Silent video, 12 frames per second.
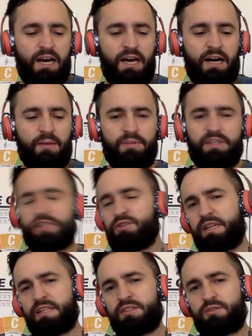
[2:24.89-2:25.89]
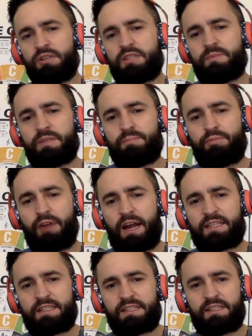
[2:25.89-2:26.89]
But the trick is going to be
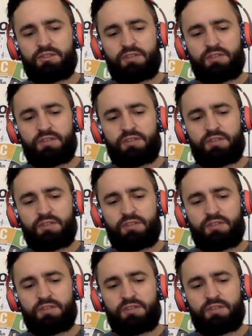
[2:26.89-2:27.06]
practicing the